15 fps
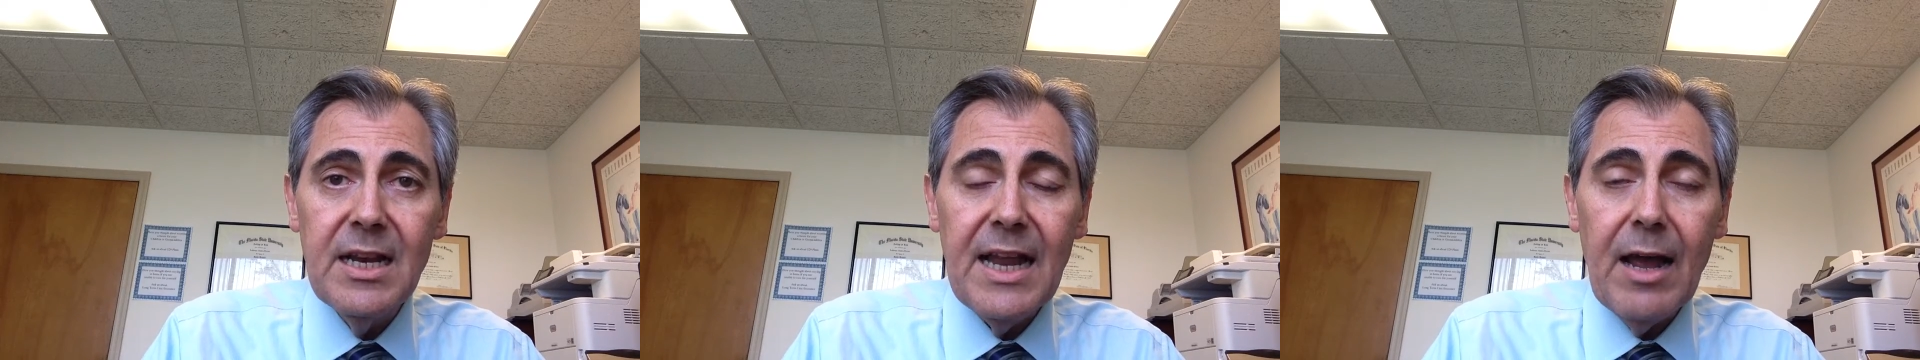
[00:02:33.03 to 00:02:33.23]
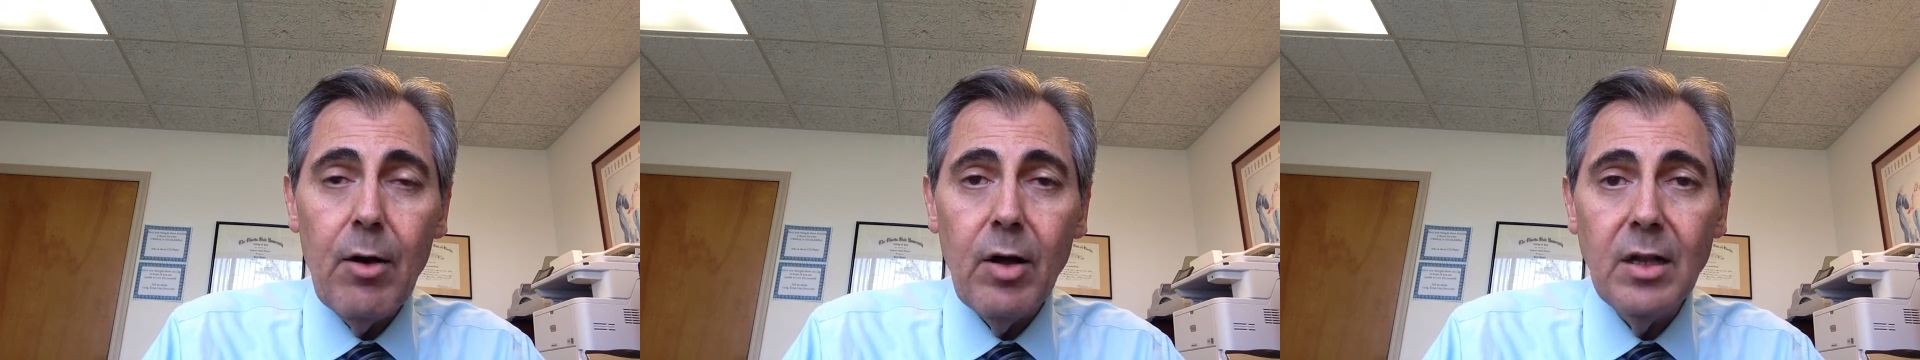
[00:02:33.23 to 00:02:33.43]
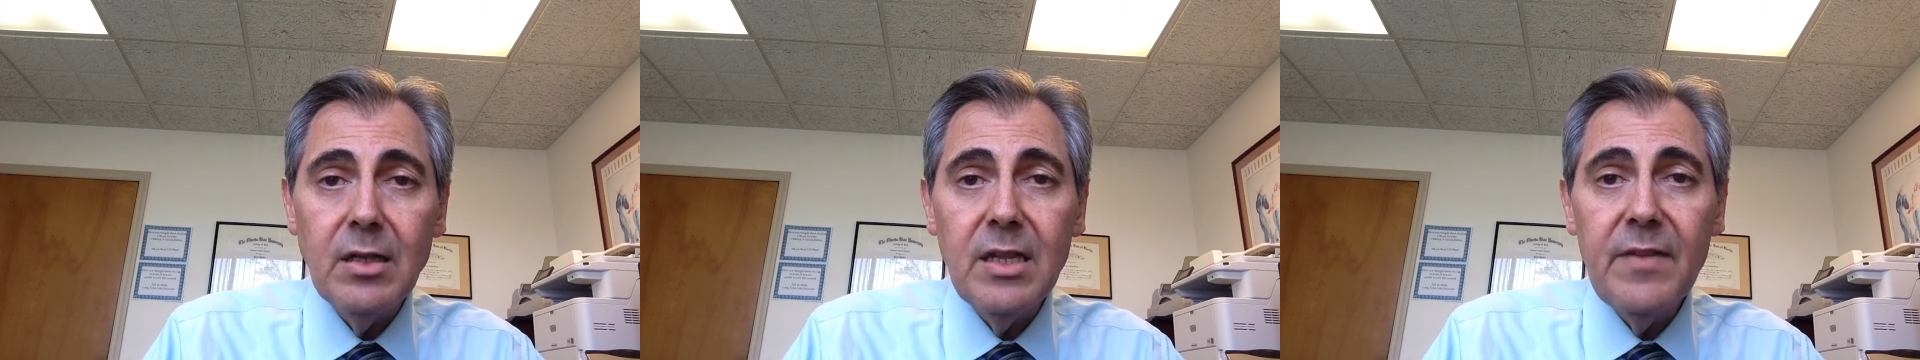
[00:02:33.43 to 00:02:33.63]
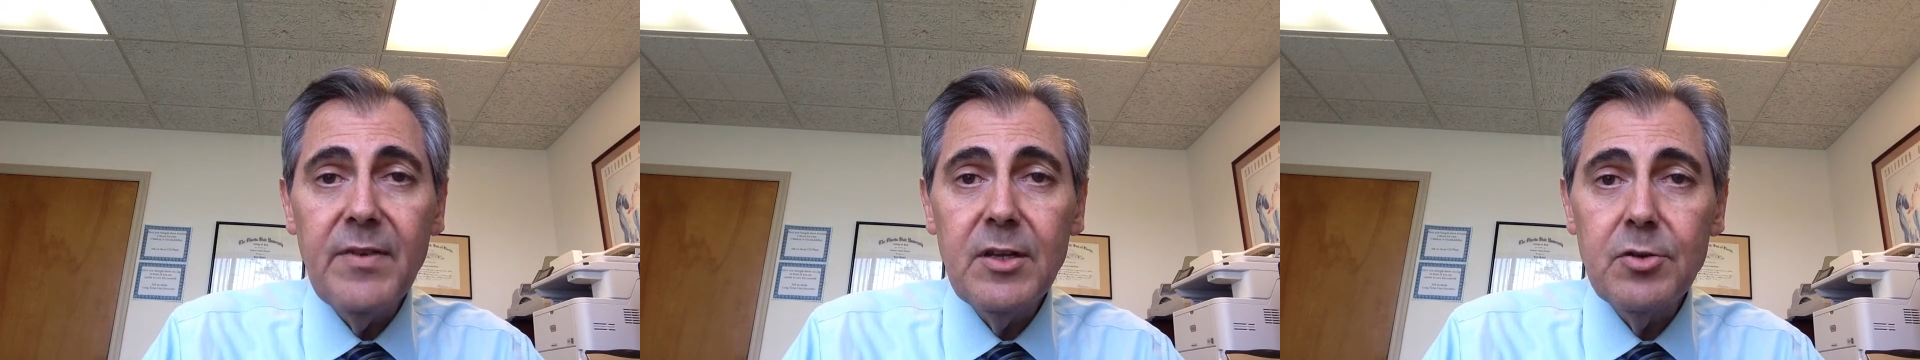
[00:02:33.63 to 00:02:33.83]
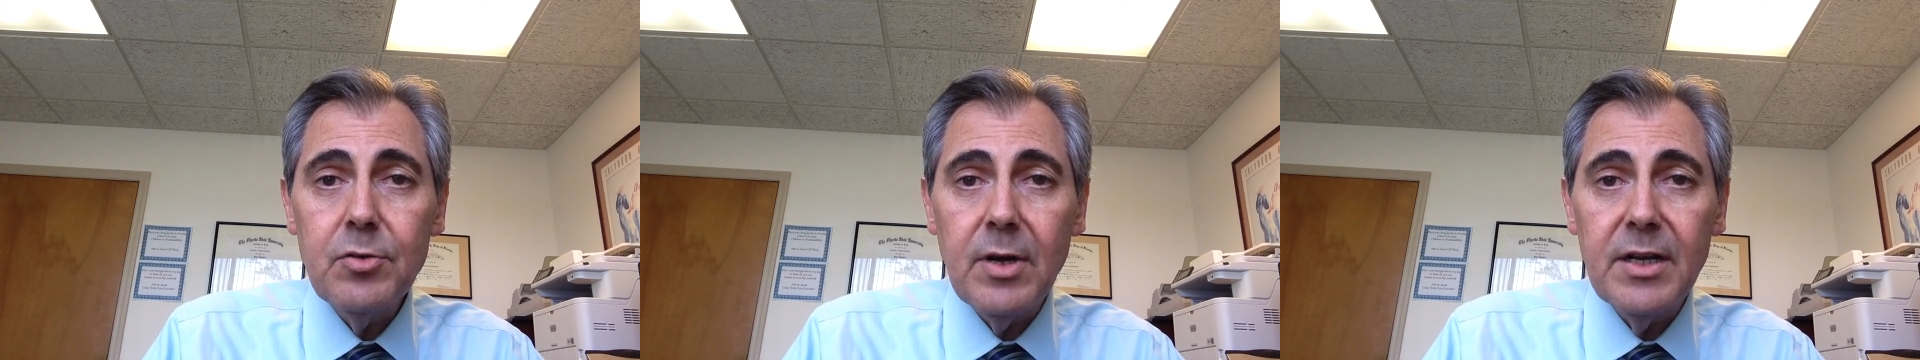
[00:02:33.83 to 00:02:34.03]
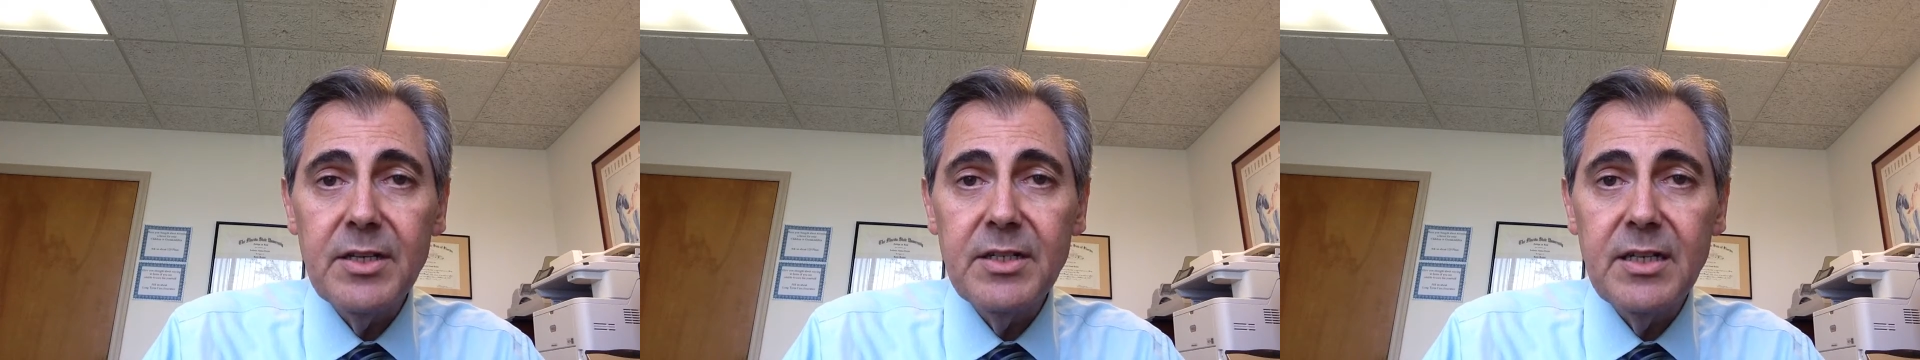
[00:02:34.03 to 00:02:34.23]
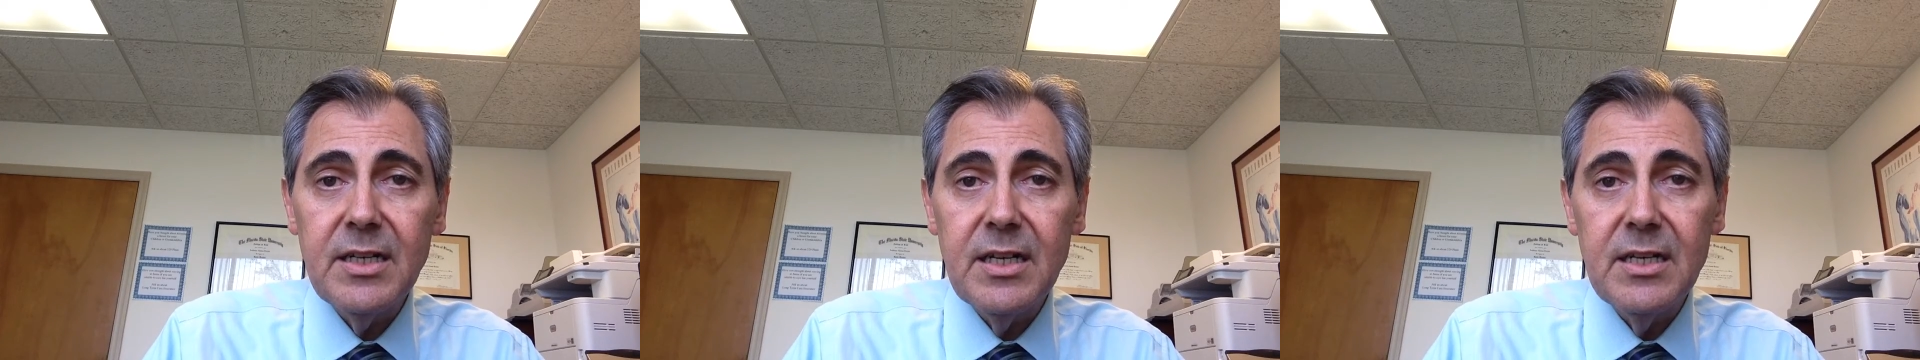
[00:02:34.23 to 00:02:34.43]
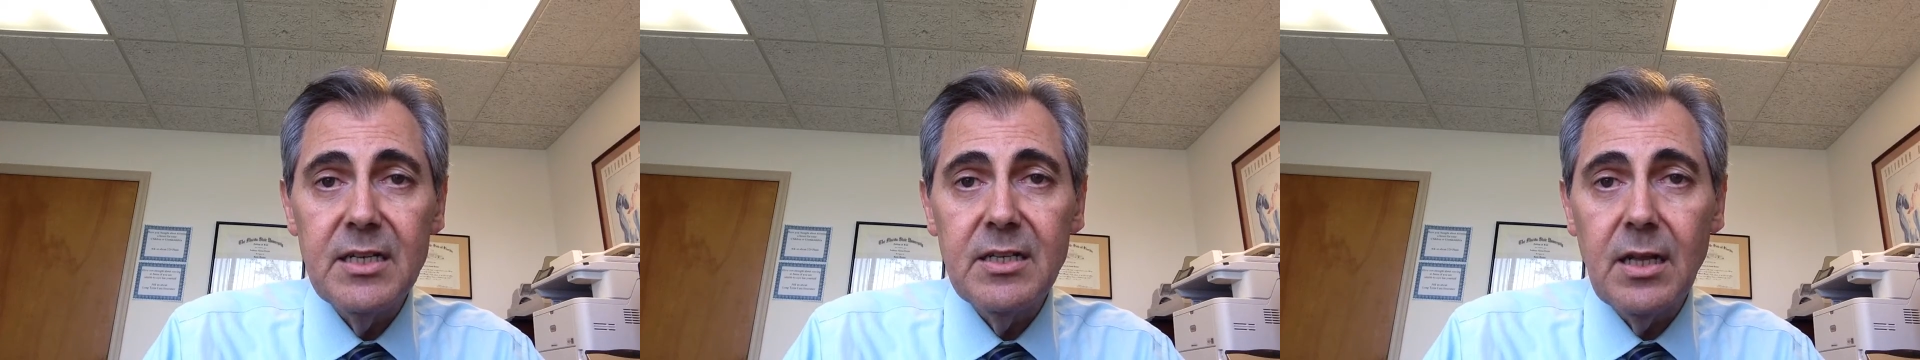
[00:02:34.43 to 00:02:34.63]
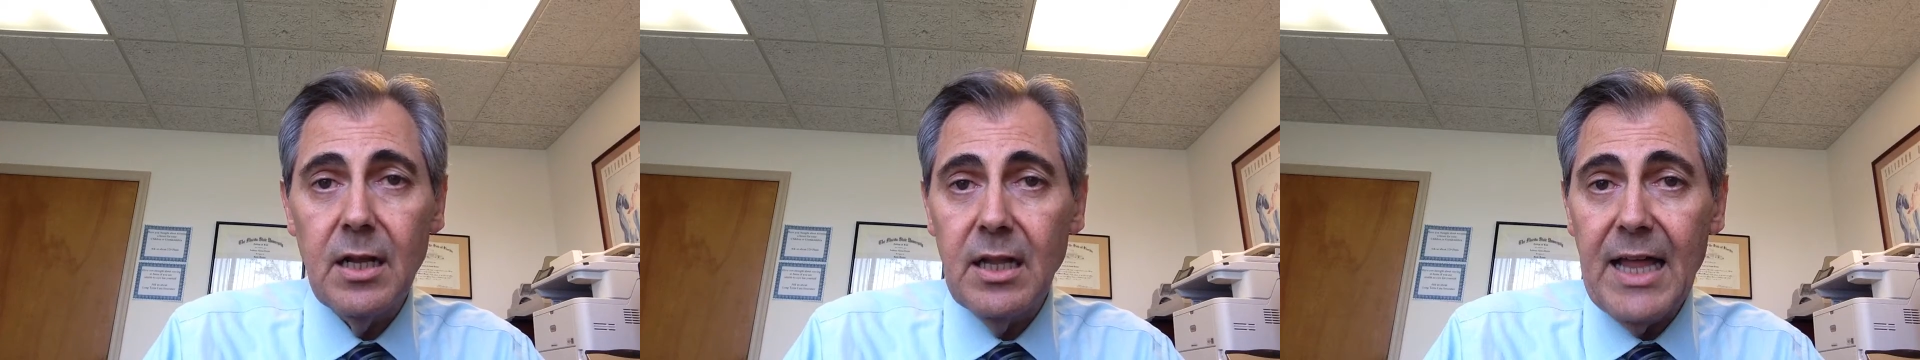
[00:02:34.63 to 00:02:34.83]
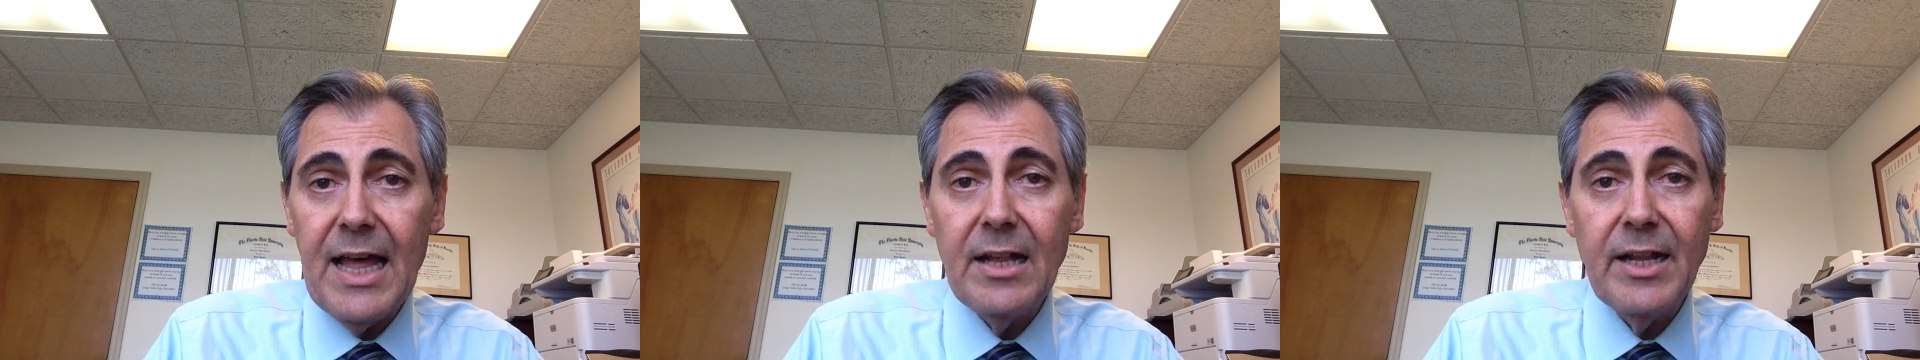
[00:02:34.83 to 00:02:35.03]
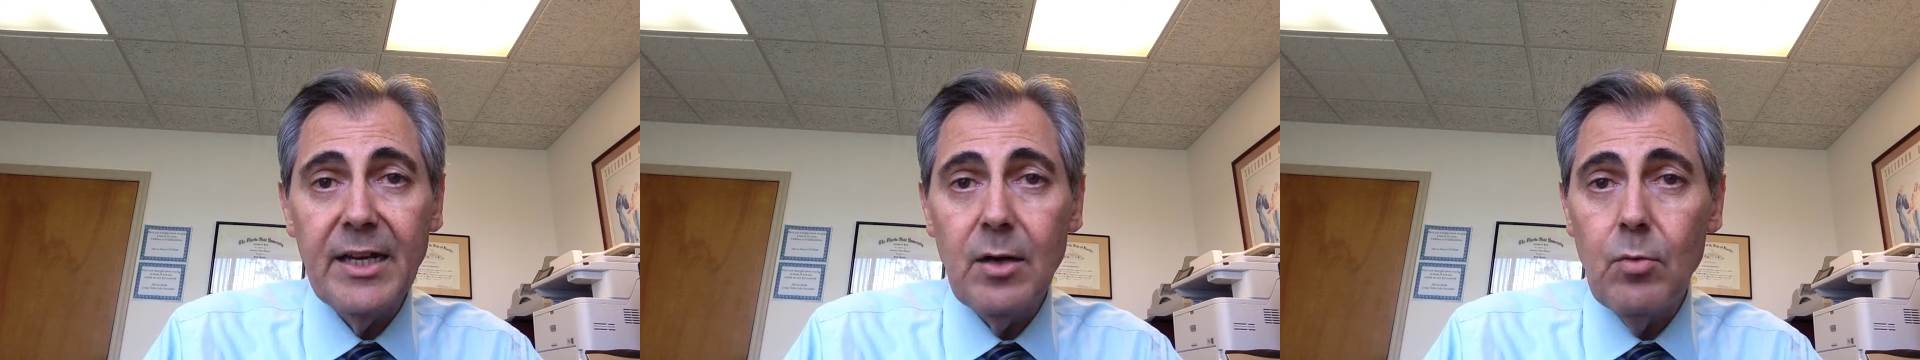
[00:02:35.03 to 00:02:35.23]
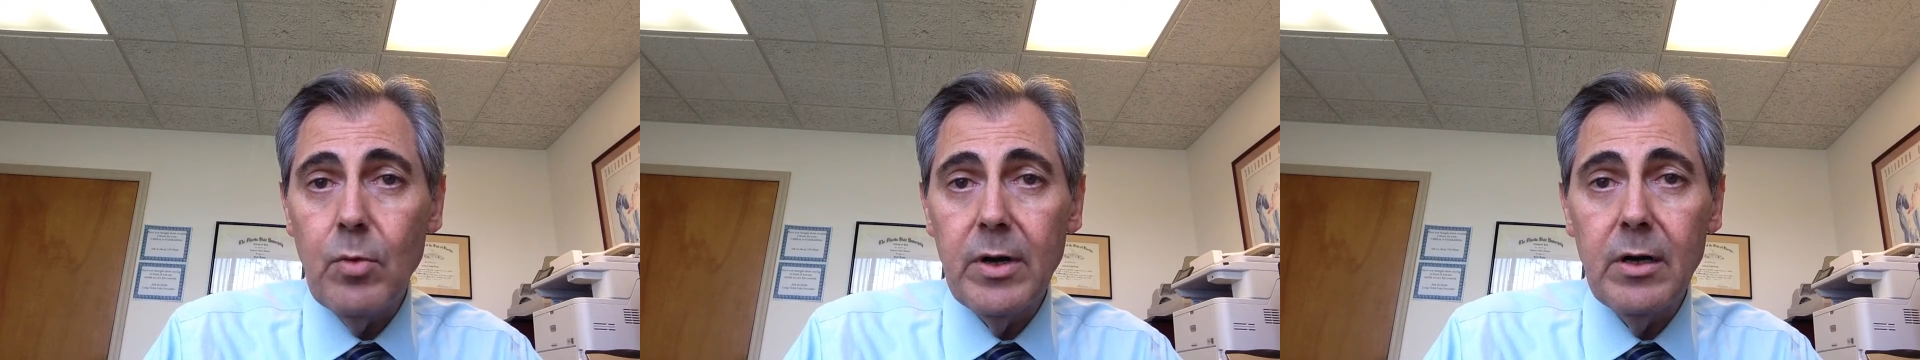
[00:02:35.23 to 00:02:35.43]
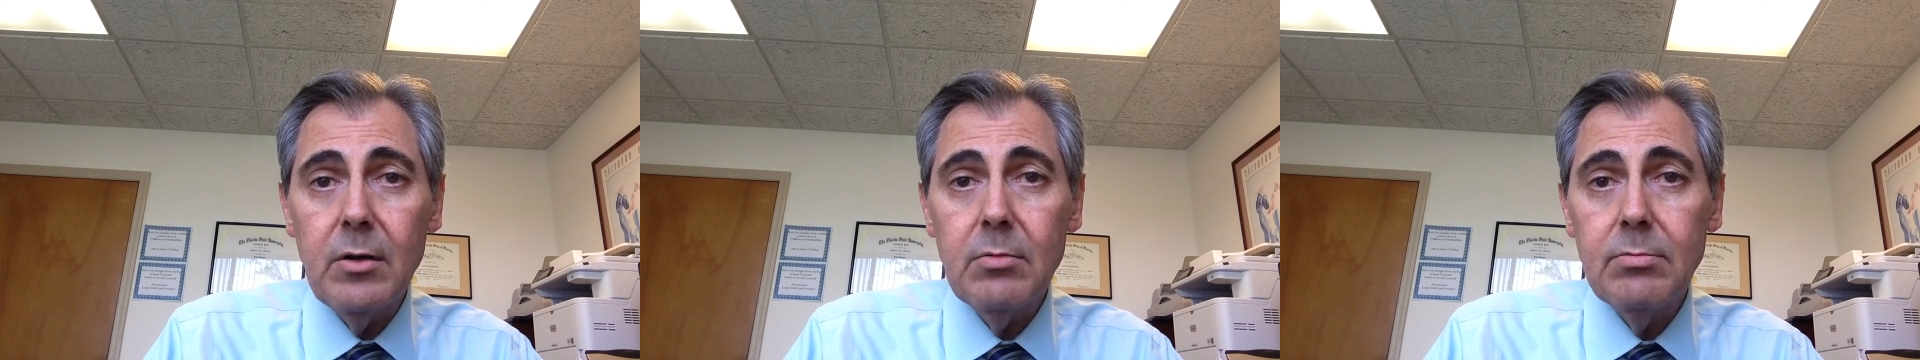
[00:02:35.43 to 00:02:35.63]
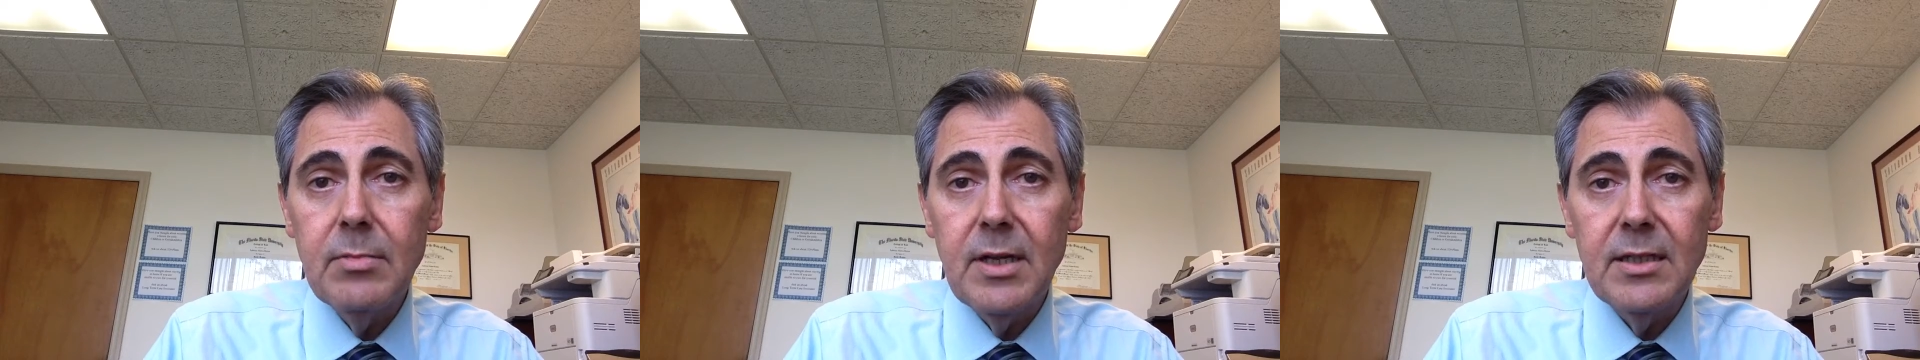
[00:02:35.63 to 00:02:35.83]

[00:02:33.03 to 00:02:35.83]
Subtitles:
Now, a living trust is a lot like a will.